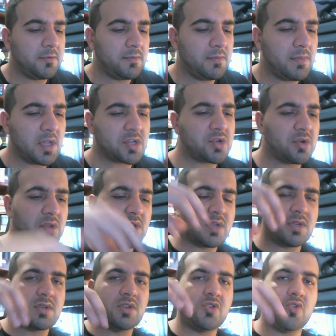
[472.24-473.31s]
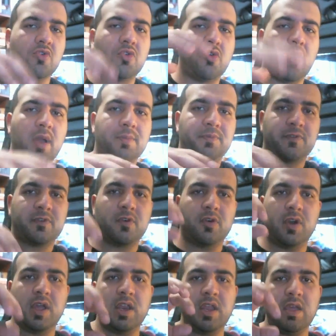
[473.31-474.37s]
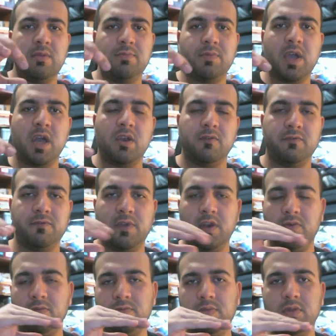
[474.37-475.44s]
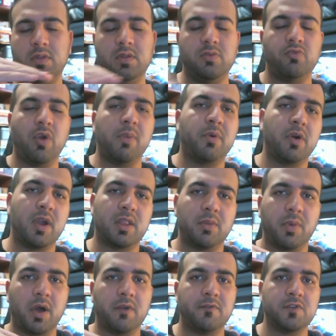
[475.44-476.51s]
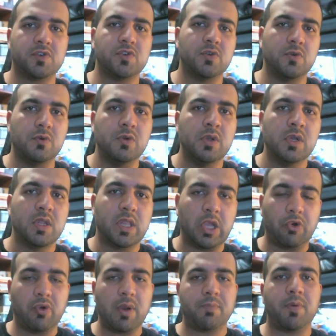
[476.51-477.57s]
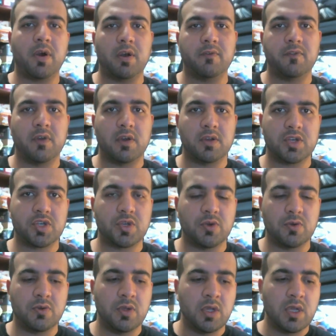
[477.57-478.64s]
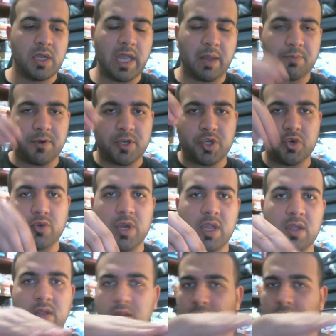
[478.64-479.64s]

Make sure there's no grips or any kind of rubber at the bottom of the shoe, the grip part of the shoe, like protruding.